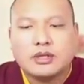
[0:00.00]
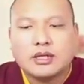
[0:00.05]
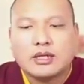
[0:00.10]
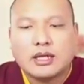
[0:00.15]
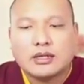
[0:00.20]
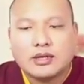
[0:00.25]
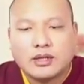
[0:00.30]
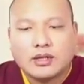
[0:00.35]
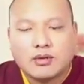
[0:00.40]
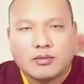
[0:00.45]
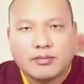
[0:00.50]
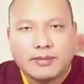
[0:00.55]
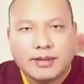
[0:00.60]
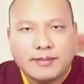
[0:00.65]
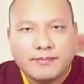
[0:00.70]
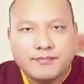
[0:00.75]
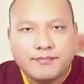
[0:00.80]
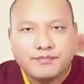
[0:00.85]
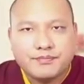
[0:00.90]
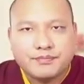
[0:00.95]
the
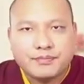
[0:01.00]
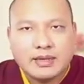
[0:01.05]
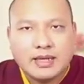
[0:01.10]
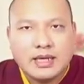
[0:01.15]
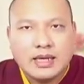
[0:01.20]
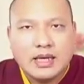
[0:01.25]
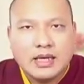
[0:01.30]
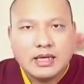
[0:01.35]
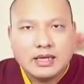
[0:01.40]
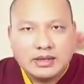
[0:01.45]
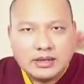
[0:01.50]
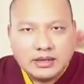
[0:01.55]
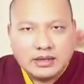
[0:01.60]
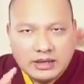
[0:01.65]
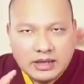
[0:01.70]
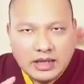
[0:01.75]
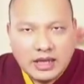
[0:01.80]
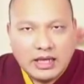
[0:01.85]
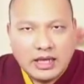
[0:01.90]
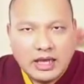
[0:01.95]
masters of
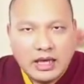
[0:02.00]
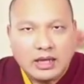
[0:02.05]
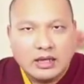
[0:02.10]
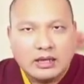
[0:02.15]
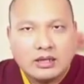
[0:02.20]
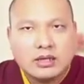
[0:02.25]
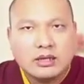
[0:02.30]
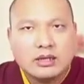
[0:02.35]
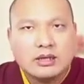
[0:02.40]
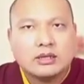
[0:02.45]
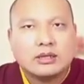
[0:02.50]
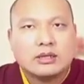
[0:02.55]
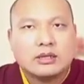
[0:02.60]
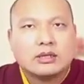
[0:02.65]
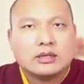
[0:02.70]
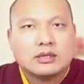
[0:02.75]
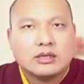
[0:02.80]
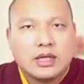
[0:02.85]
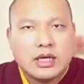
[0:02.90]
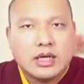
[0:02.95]
the great Tibetan master of the
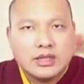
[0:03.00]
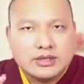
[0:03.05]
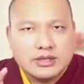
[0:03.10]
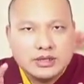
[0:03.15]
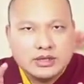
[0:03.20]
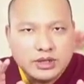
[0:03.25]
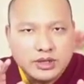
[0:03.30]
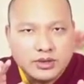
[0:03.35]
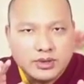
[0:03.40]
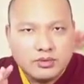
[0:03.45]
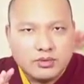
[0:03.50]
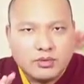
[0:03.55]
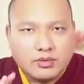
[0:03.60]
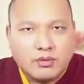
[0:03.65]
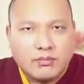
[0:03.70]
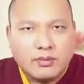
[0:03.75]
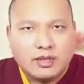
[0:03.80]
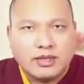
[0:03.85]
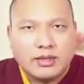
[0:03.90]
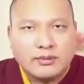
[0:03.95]
past did not
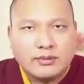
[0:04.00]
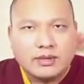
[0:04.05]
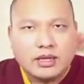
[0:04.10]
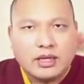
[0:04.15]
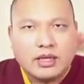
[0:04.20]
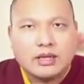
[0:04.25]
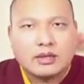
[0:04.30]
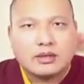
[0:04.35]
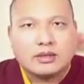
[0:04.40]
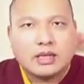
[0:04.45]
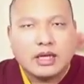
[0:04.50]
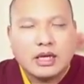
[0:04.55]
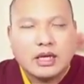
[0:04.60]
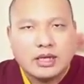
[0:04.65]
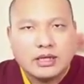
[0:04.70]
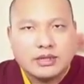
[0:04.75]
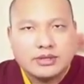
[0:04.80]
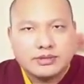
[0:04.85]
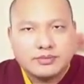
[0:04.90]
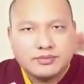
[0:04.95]

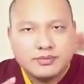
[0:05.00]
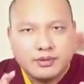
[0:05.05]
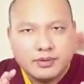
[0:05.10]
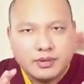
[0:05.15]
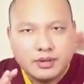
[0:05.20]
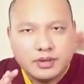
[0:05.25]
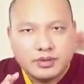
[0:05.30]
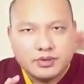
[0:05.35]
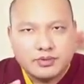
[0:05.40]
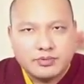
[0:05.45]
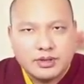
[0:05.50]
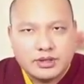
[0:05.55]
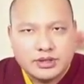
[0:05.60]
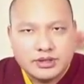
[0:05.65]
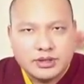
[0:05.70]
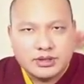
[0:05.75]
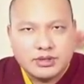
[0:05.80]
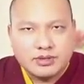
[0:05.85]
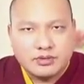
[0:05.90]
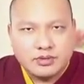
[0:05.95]

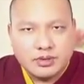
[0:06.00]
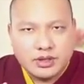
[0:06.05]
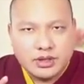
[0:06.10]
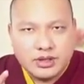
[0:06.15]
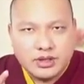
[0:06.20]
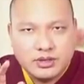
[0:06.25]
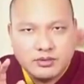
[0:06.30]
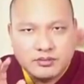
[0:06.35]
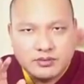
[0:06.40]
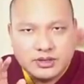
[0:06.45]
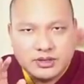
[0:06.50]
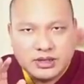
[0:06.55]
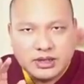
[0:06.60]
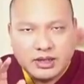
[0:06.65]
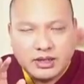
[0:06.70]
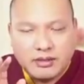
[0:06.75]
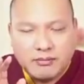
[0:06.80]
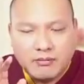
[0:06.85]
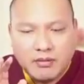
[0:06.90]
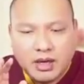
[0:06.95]
particularly
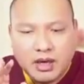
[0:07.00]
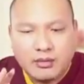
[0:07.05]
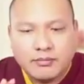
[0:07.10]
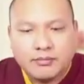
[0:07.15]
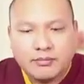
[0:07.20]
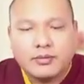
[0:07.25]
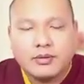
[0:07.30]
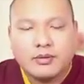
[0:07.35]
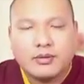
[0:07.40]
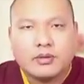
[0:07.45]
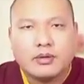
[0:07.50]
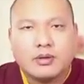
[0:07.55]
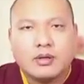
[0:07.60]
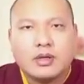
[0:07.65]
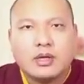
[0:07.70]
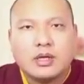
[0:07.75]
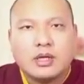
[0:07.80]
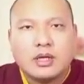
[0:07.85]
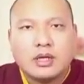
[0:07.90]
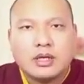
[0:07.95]
say that you
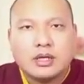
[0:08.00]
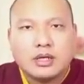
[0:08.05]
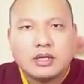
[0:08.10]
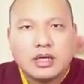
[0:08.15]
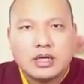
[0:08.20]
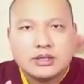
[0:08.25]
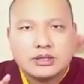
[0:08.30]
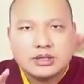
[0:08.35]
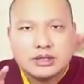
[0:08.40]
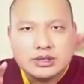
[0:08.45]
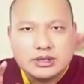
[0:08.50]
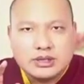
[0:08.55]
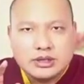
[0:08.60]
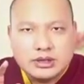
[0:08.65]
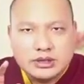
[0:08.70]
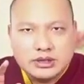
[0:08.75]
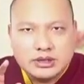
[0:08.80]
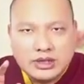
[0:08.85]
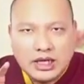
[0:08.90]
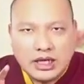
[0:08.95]
should stop eating meat.
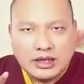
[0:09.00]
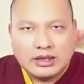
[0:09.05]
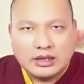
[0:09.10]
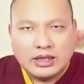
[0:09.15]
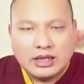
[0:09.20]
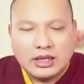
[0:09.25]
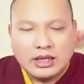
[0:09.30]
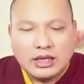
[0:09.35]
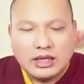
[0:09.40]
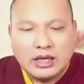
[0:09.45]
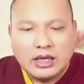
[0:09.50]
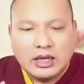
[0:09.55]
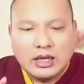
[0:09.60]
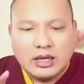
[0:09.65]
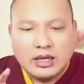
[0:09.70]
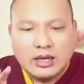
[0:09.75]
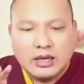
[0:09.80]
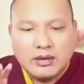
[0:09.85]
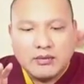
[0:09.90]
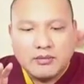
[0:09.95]
However, the
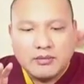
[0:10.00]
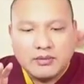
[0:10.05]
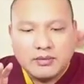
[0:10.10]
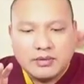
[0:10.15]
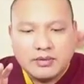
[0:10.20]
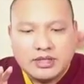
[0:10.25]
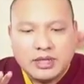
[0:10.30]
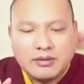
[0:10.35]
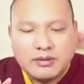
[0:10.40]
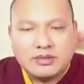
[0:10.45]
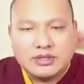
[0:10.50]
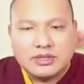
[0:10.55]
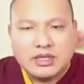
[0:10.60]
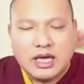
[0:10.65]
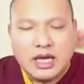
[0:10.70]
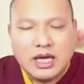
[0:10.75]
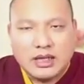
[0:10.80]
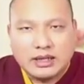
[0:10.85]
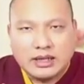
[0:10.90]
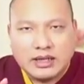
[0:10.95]
past
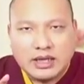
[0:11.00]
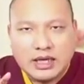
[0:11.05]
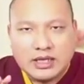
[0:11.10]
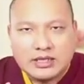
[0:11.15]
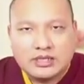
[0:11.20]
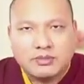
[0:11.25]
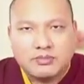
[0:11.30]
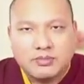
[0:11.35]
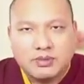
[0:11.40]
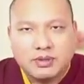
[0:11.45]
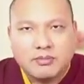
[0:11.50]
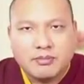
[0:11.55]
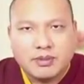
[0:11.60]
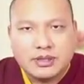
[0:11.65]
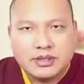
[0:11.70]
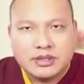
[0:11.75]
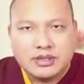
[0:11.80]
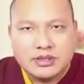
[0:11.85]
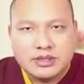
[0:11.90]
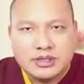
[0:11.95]
Kagyu
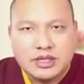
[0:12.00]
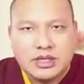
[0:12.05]
masters